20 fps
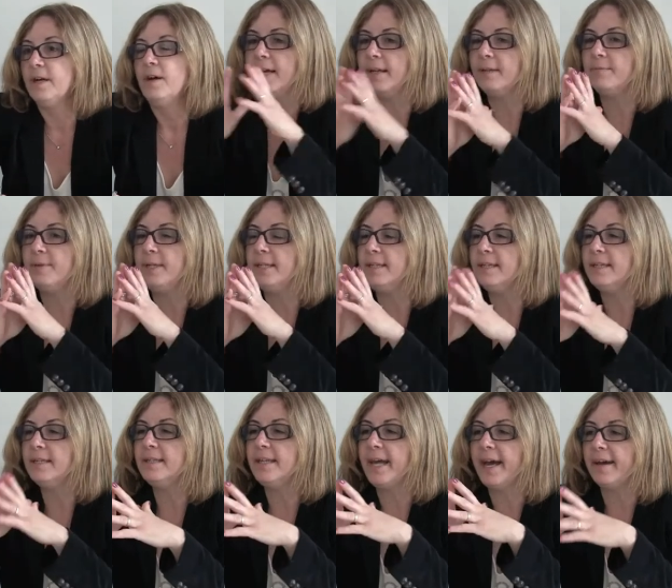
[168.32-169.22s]
And we
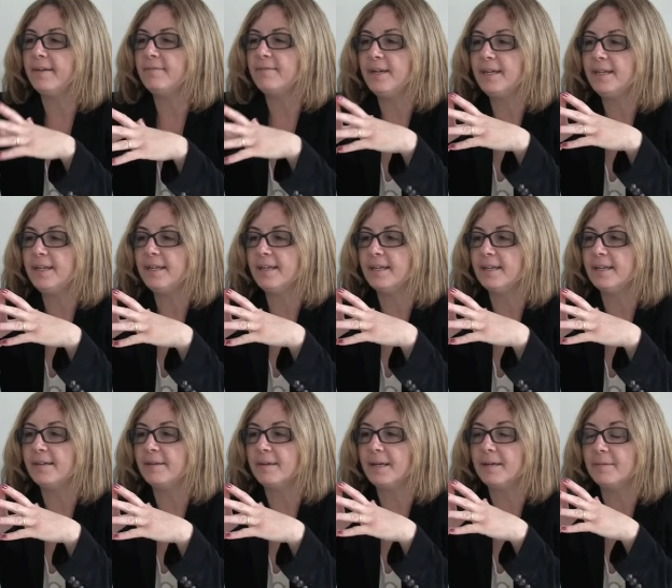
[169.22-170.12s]
didn't have
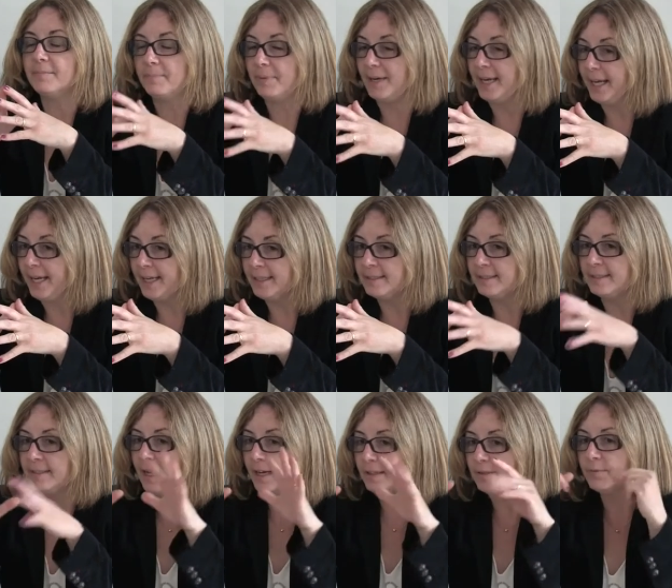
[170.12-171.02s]
any
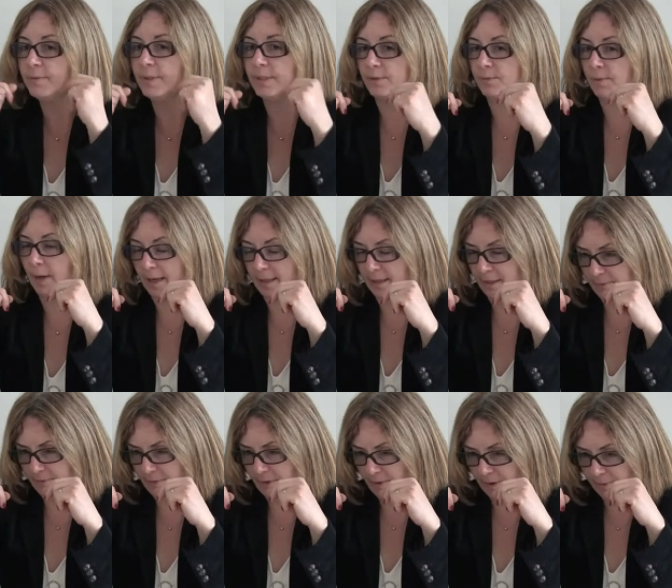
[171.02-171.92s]
complaints. That was one
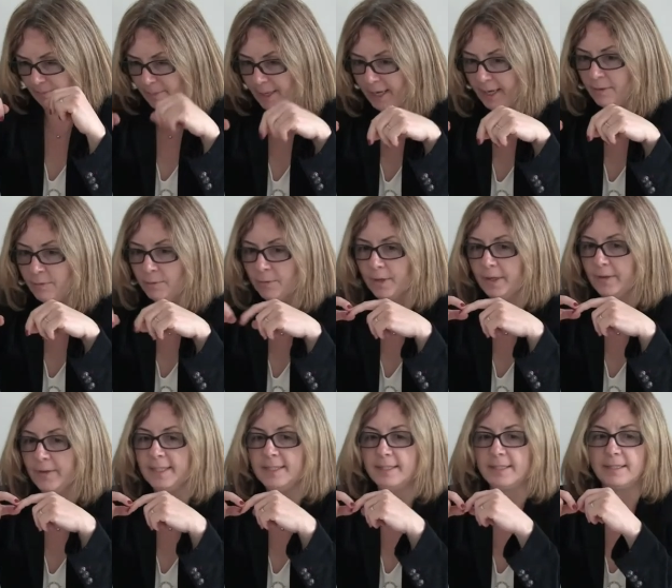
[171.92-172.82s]
of our main
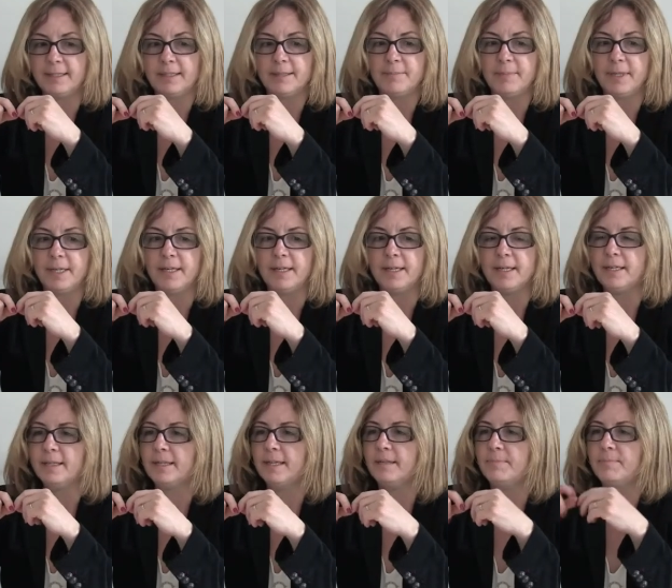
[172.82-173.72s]
worries at the
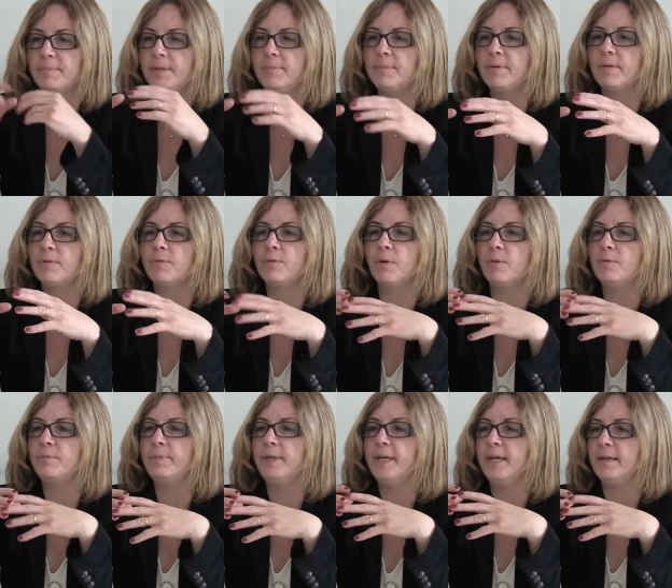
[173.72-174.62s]
beginning, that people
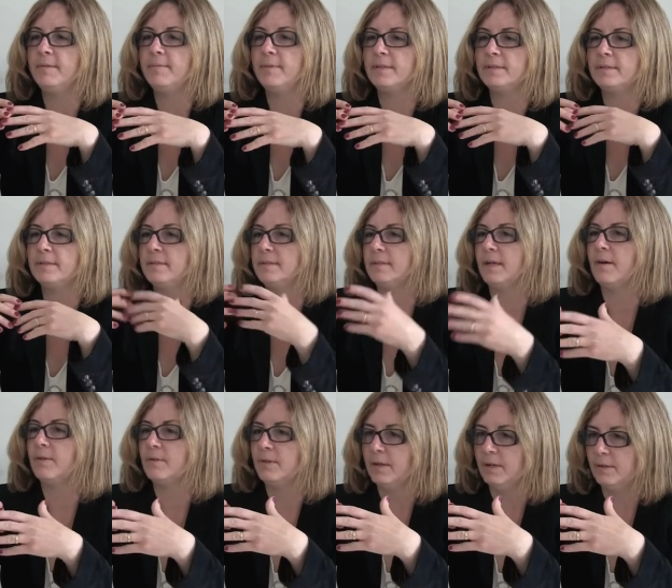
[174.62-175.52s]
won't be able to
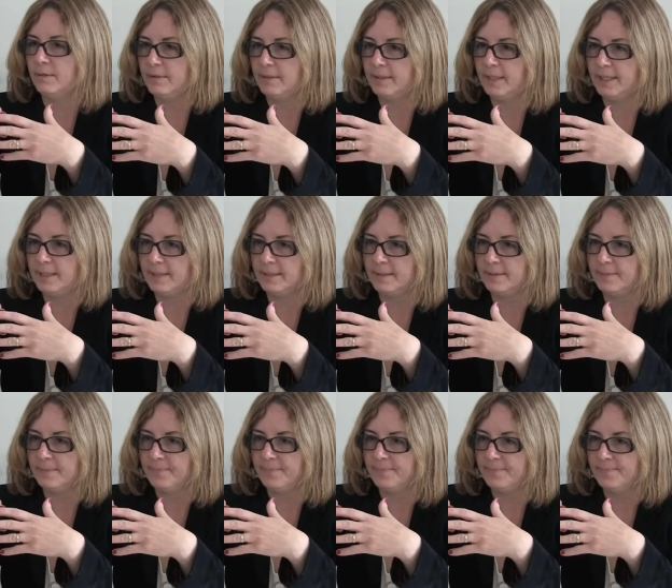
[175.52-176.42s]
download this.
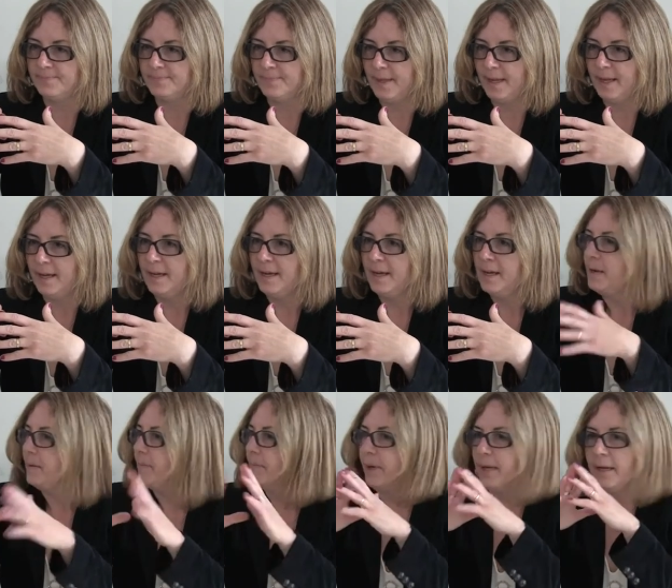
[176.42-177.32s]

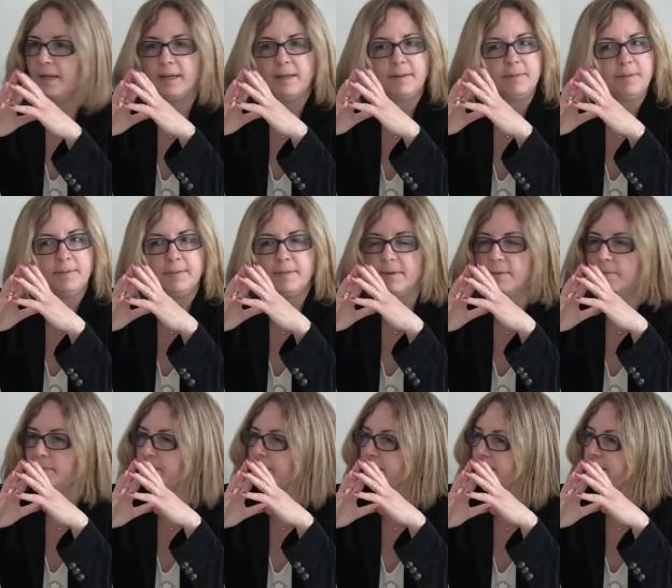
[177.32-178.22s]
But
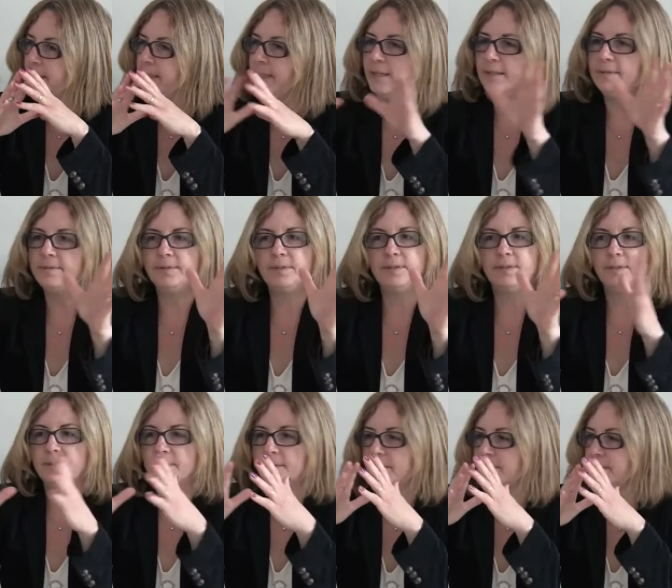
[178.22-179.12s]
we
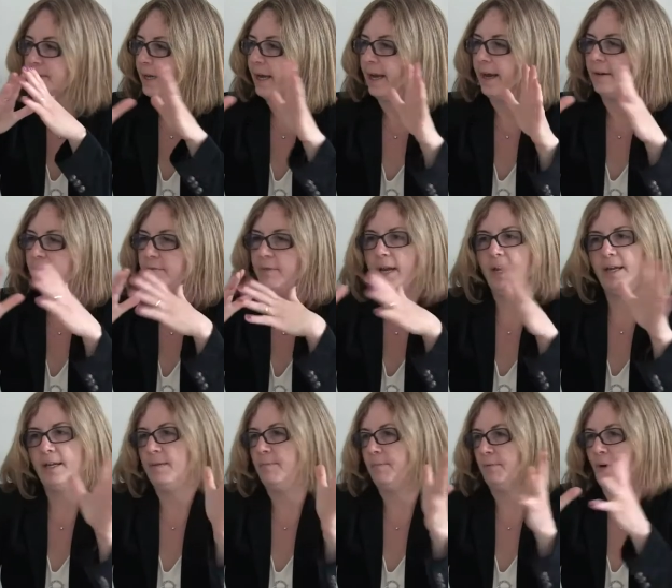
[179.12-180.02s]
didn't have
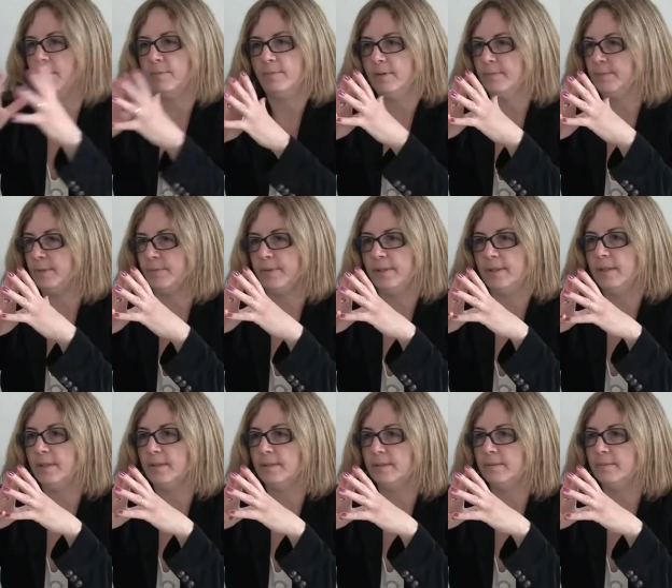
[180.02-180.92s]
any problems with
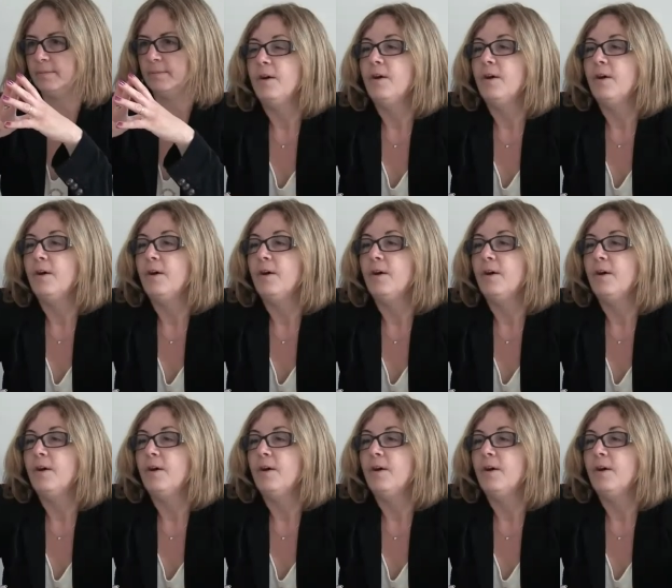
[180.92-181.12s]
this.